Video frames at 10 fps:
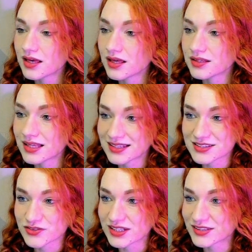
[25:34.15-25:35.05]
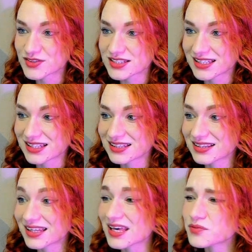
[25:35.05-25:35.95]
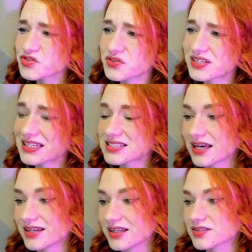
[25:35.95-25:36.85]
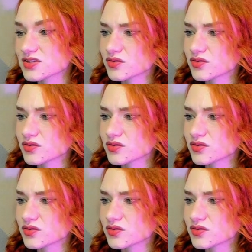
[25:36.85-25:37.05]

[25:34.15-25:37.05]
And that is great to see. The game was really exciting.